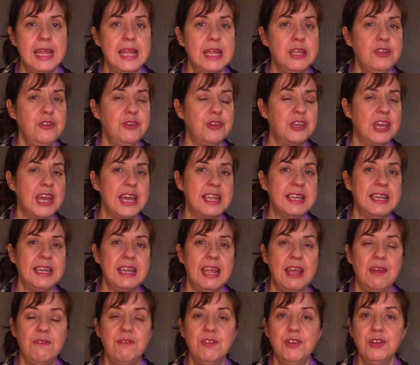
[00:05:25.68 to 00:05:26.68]
You can
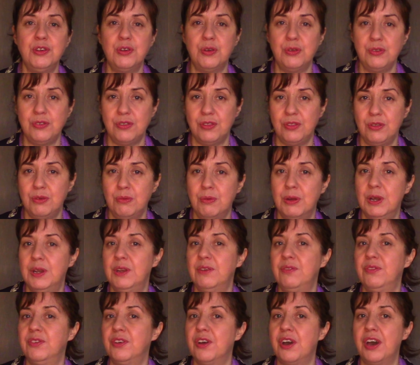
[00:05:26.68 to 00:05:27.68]
never go to the Word
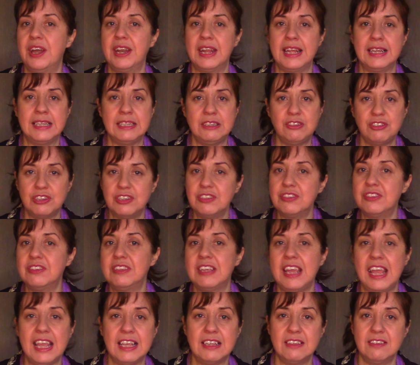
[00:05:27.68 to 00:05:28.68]
of God and just
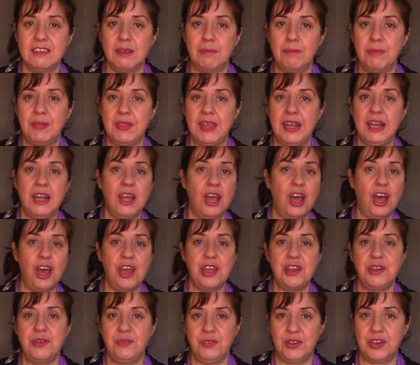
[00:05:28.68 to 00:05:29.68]
take something
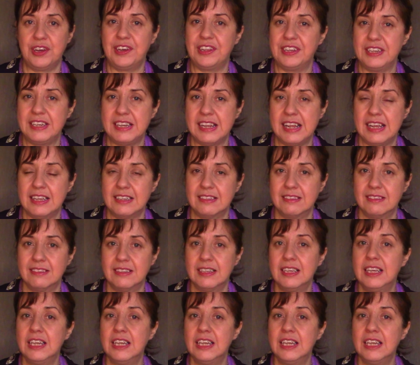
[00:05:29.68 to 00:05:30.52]
out of context.